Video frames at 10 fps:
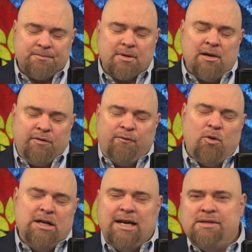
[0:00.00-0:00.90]
And for
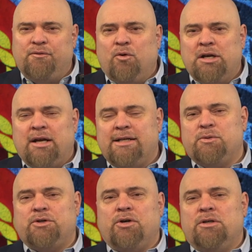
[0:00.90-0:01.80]
40 days and 40 nights, we're
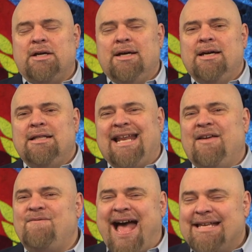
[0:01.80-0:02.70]
told that he
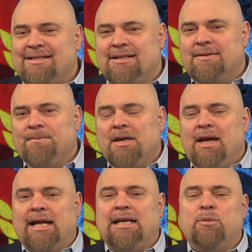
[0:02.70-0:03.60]
fasted
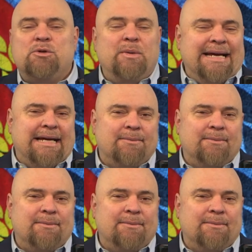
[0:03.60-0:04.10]
and he was weak,